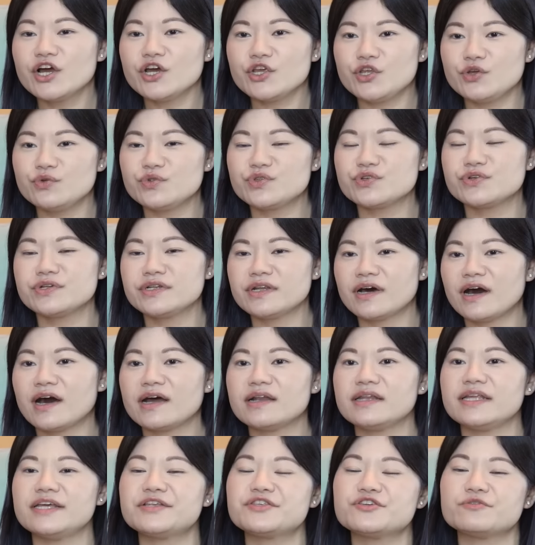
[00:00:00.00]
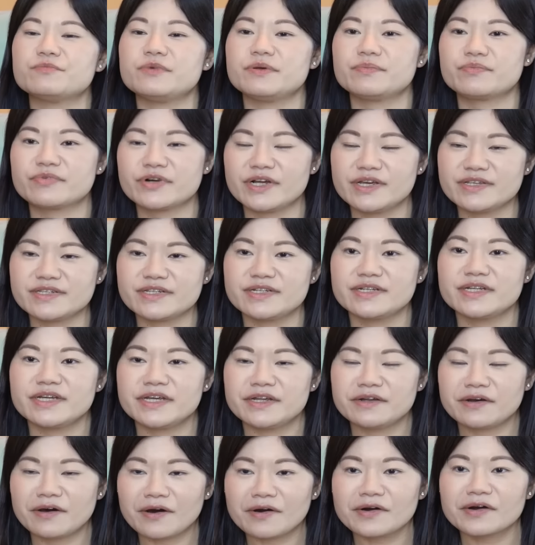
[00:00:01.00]
You do not need to be present
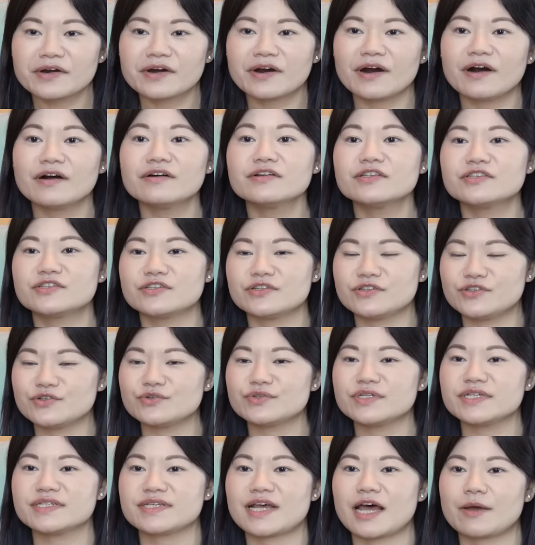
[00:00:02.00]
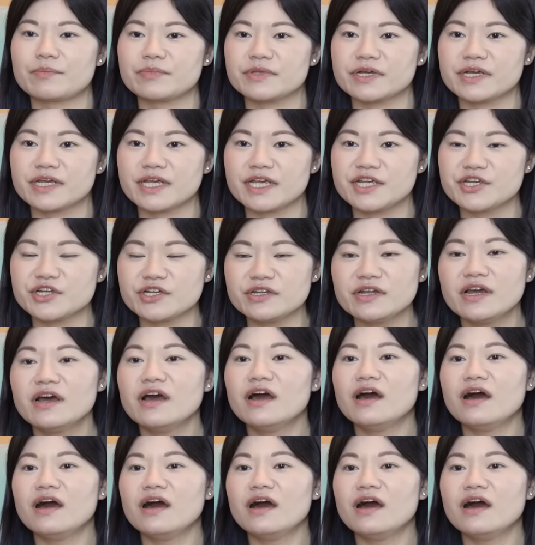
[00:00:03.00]
in Hong Kong to do this application.